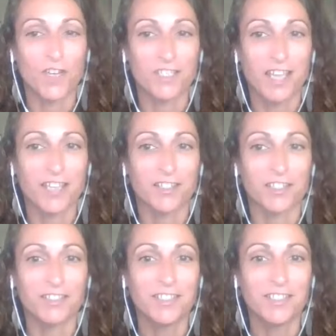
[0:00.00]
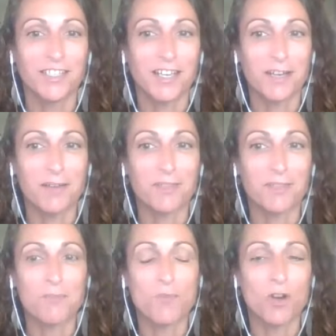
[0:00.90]
cycle,
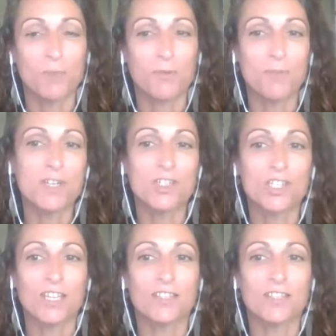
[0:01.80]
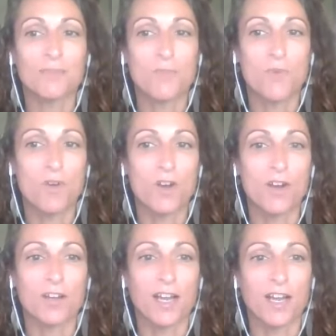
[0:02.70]
the more permission, the
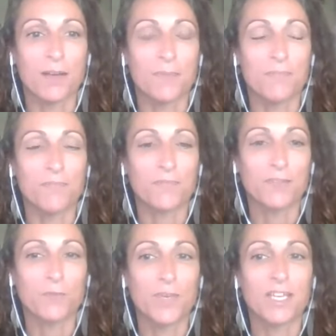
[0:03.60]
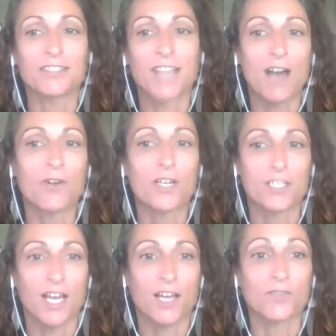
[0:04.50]
more we can allow
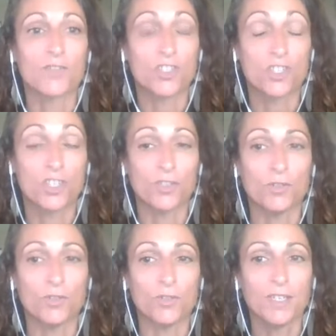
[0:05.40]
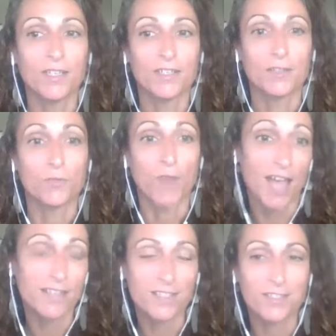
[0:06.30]
ourselves to
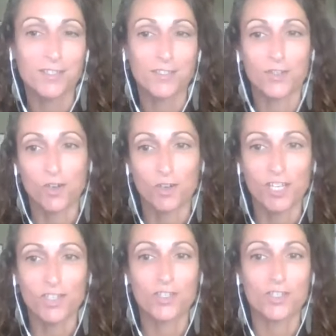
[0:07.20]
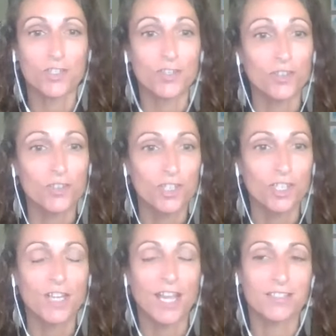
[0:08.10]
rest, to nourish, to
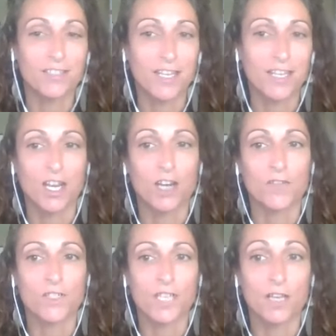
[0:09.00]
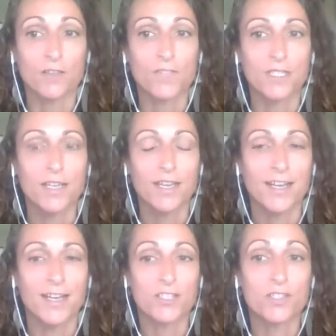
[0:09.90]
nurture, and to take care of ourselves,
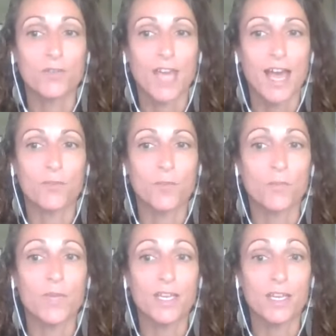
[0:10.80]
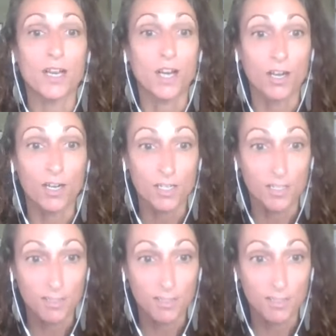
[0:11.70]
so that when we are